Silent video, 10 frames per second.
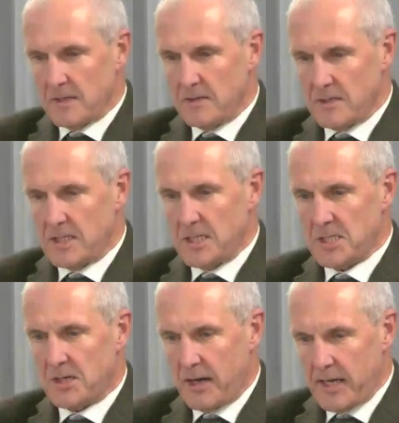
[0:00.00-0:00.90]
the
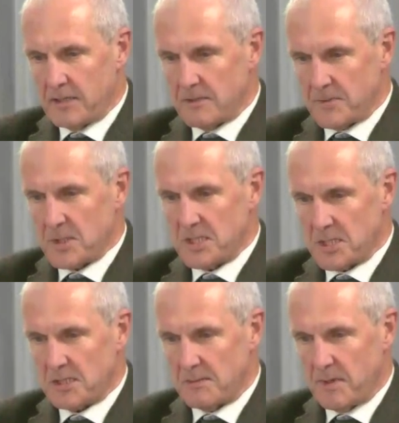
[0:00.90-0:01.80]
design of the
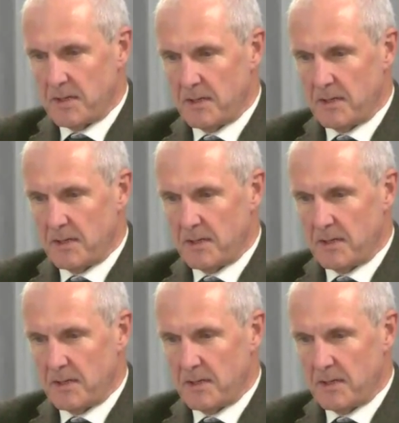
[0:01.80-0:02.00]
system.